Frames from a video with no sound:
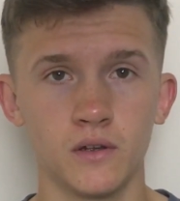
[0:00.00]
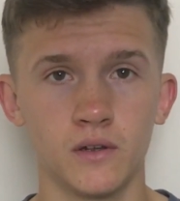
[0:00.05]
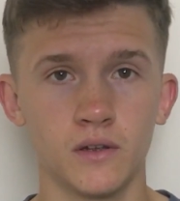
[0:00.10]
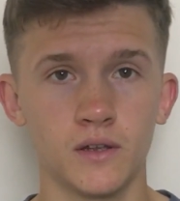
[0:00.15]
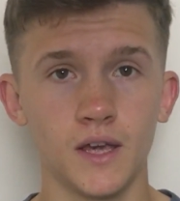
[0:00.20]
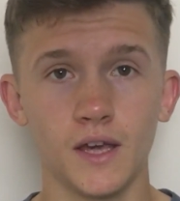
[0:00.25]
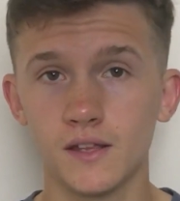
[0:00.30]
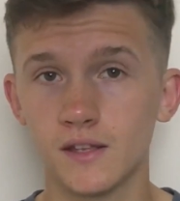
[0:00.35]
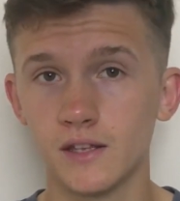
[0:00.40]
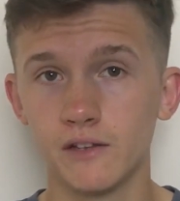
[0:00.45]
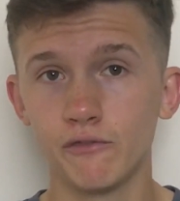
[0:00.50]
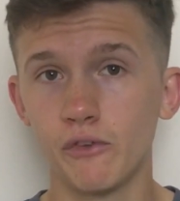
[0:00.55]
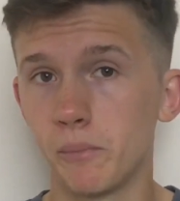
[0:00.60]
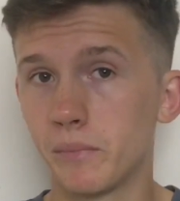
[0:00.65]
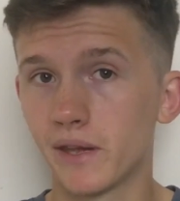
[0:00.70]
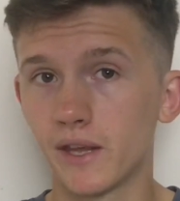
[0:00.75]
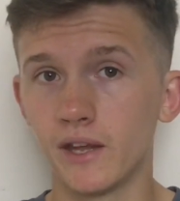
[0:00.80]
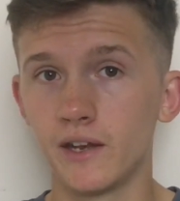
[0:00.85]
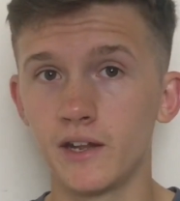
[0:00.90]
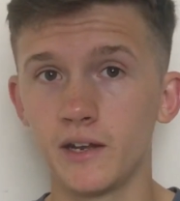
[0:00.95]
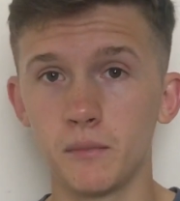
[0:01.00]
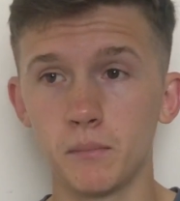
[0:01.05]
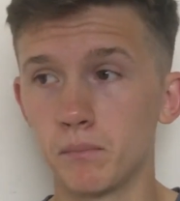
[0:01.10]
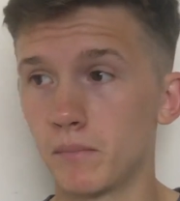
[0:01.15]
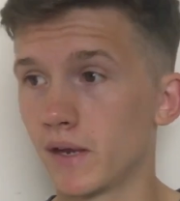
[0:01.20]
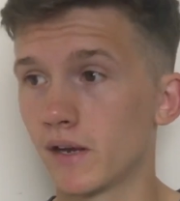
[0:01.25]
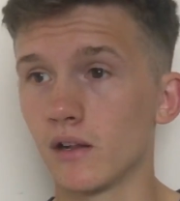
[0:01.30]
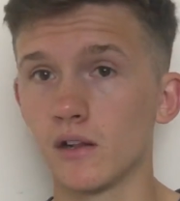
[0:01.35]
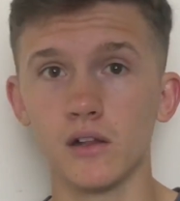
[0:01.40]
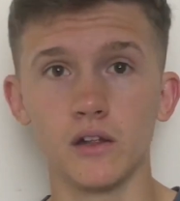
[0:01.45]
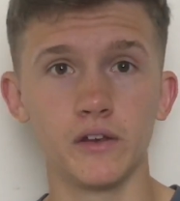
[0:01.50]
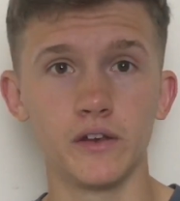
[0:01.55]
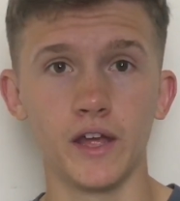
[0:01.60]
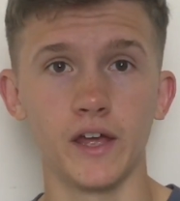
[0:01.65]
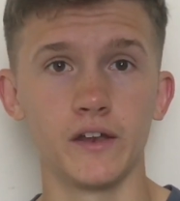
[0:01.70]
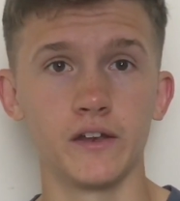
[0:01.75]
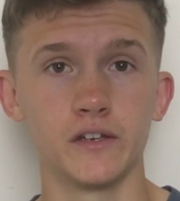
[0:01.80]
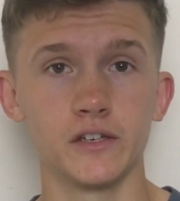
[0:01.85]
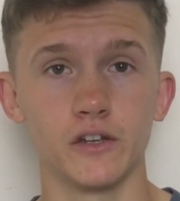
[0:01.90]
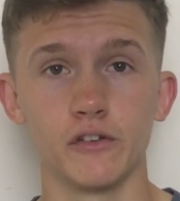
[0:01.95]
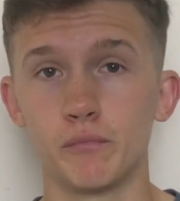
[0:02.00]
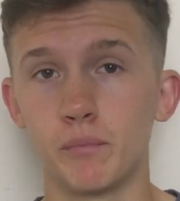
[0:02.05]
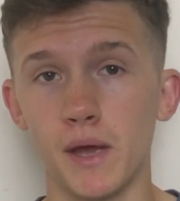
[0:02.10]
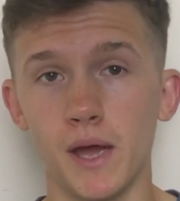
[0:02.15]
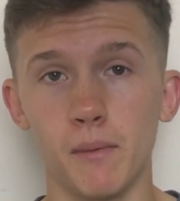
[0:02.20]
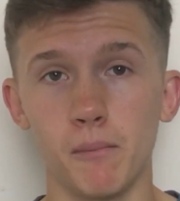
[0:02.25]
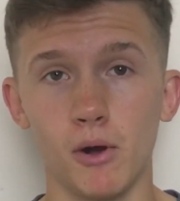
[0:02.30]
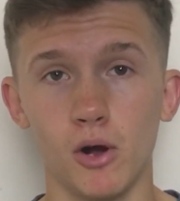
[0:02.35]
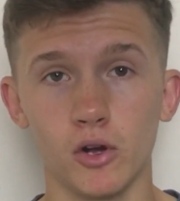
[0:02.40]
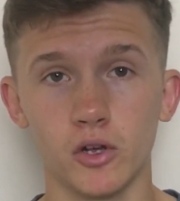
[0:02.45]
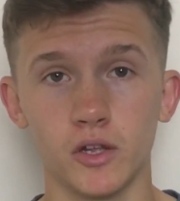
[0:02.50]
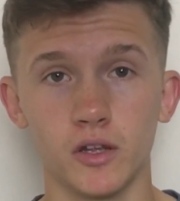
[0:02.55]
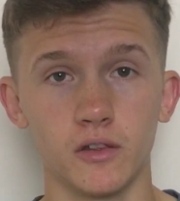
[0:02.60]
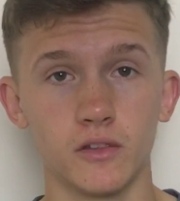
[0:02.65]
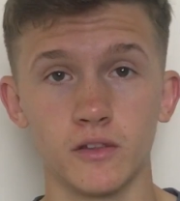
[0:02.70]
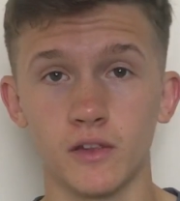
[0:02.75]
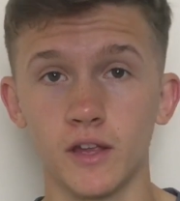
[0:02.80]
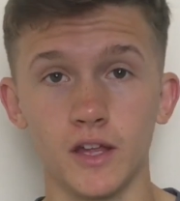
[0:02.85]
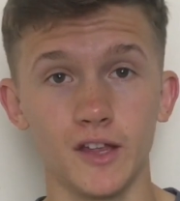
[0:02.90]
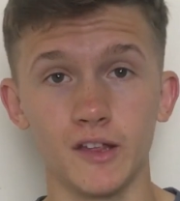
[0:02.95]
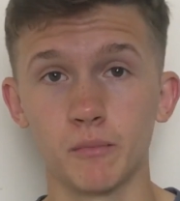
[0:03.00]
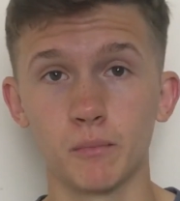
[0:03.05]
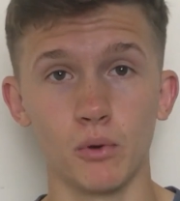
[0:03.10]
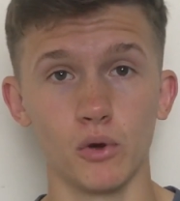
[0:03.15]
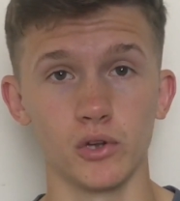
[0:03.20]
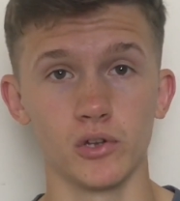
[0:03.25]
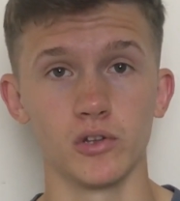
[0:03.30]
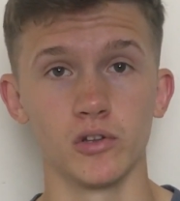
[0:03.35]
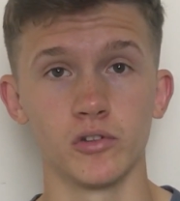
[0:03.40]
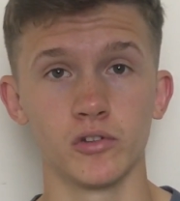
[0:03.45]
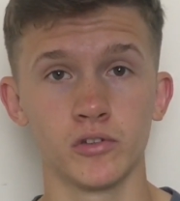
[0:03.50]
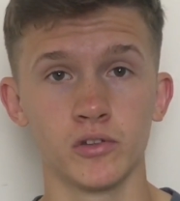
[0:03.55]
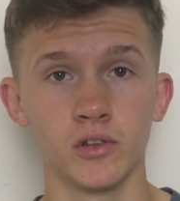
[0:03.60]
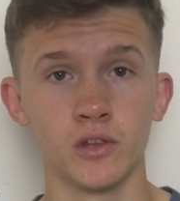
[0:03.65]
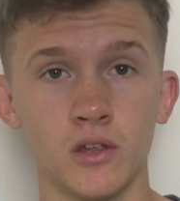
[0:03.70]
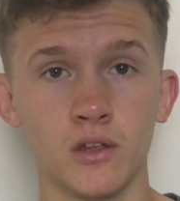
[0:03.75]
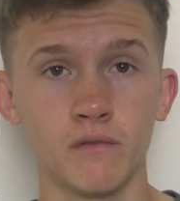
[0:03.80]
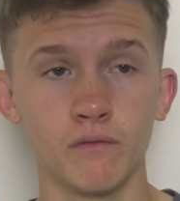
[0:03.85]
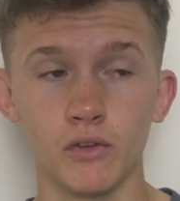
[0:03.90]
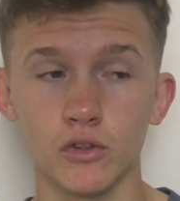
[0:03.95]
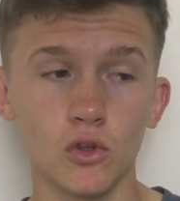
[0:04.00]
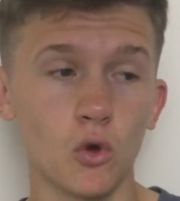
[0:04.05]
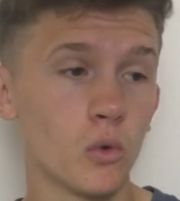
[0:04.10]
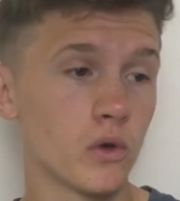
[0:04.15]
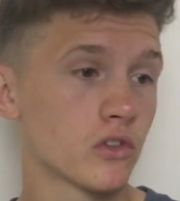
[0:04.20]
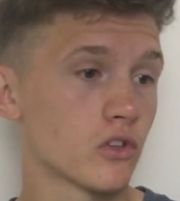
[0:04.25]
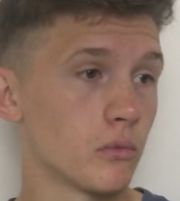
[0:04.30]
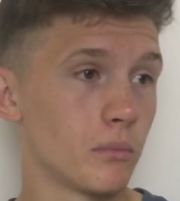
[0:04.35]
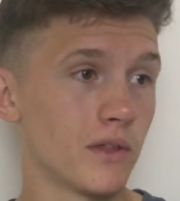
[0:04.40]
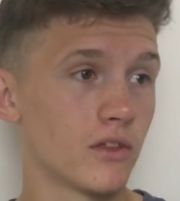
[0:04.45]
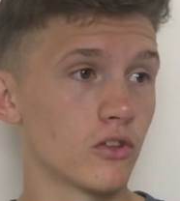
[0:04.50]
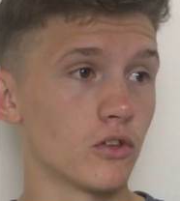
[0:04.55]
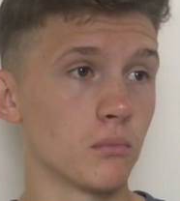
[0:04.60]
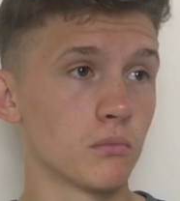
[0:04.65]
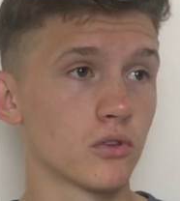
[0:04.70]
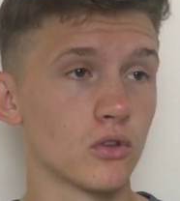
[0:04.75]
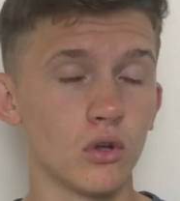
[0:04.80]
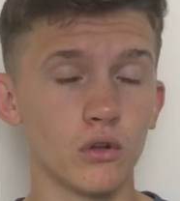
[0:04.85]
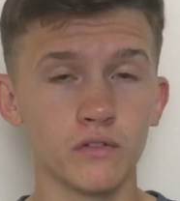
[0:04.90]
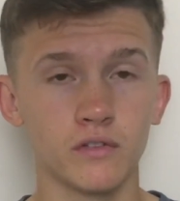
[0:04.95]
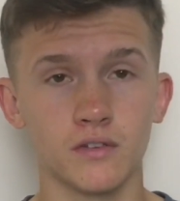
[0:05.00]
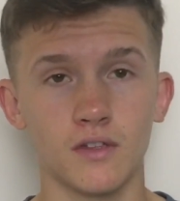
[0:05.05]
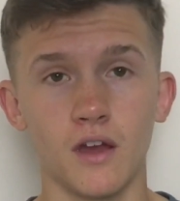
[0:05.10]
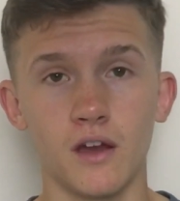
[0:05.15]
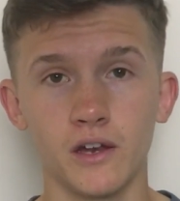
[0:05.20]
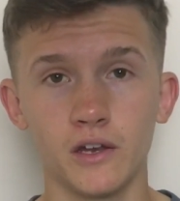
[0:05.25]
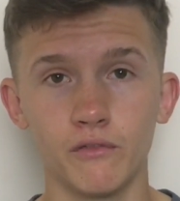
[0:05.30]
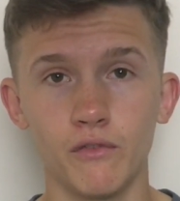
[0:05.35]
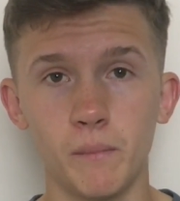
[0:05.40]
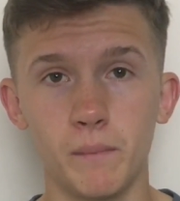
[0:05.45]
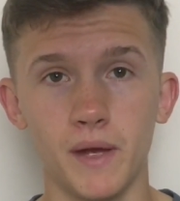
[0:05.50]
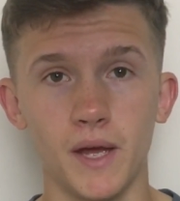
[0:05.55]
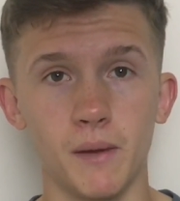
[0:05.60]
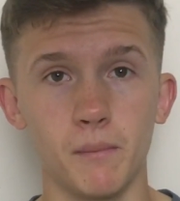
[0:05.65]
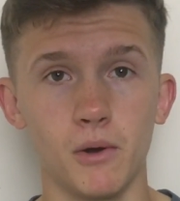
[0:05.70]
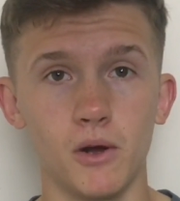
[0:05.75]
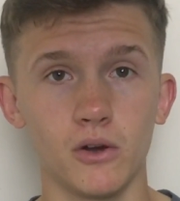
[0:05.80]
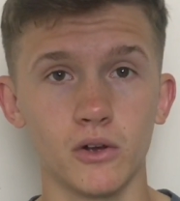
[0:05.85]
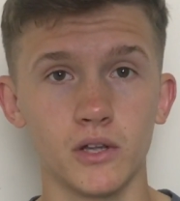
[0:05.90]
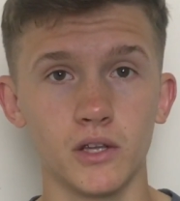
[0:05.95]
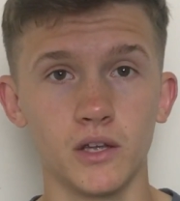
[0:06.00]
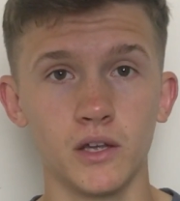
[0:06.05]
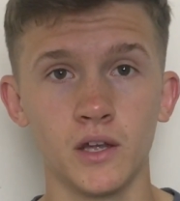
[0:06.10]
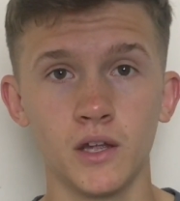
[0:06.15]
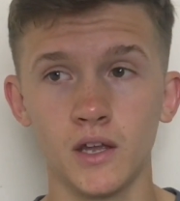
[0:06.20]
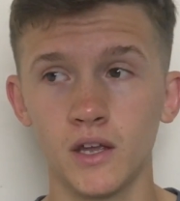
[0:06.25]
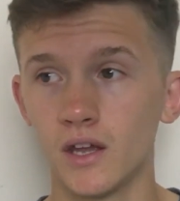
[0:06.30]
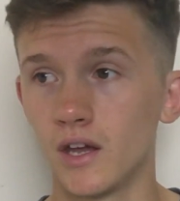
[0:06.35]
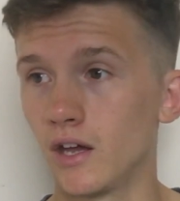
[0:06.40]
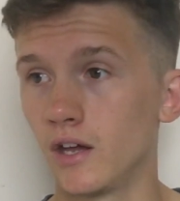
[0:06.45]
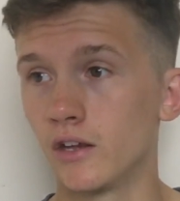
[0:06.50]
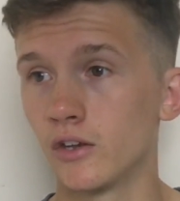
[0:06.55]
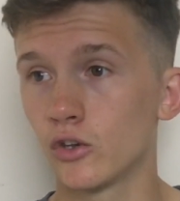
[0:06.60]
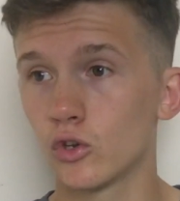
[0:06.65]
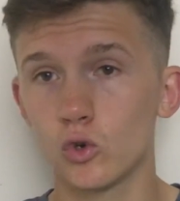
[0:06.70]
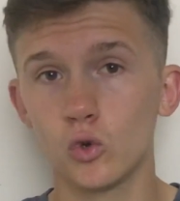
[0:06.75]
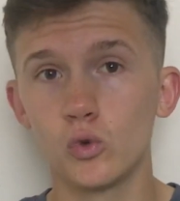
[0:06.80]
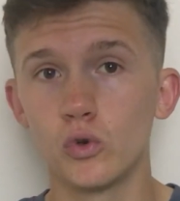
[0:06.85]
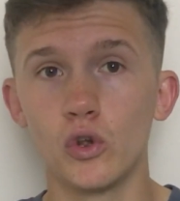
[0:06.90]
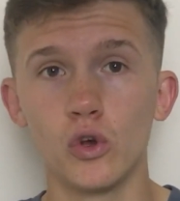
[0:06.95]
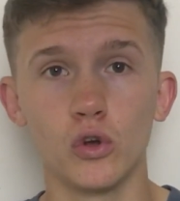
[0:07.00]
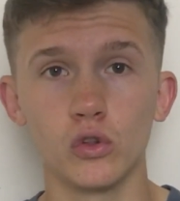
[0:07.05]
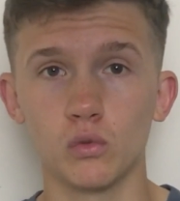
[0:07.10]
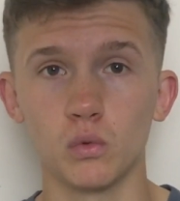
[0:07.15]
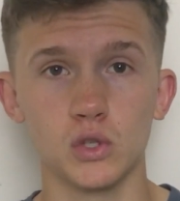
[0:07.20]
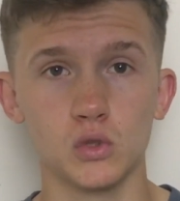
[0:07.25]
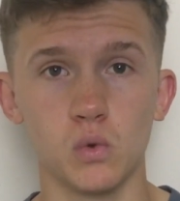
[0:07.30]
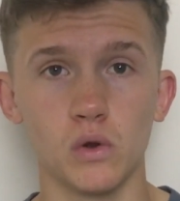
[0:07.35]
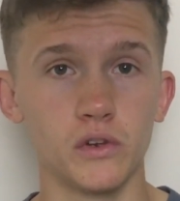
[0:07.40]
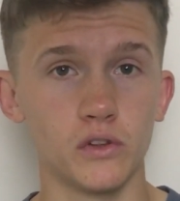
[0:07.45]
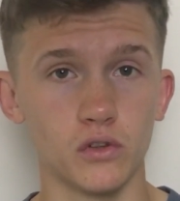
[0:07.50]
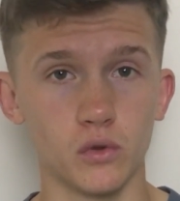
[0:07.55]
Guessing the beginning, middle, and end of bear markets is pointless. There's always going to be some sort of sign of a bear market, and who knows which one is